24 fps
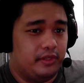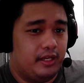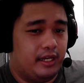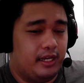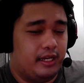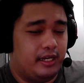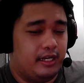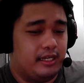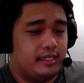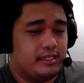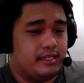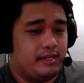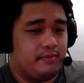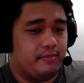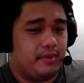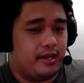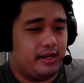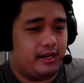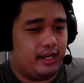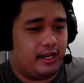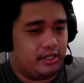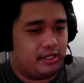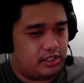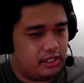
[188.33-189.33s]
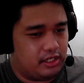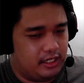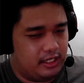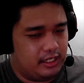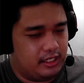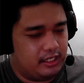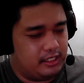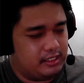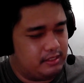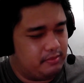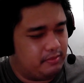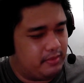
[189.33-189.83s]
It is in my nature.
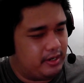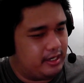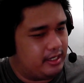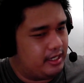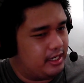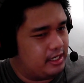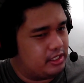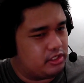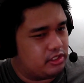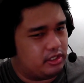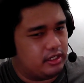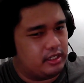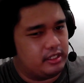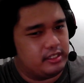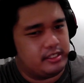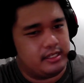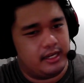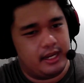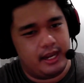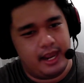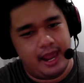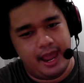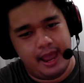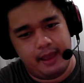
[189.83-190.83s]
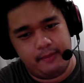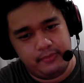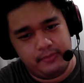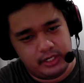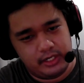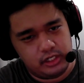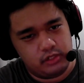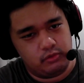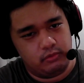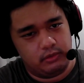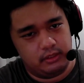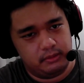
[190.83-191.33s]
It's
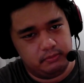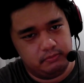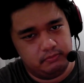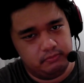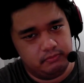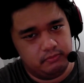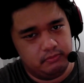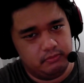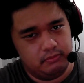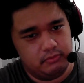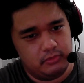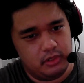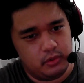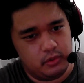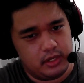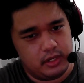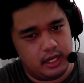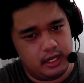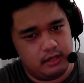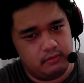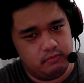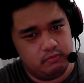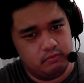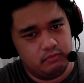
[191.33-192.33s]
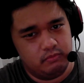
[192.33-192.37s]
habitual, okay?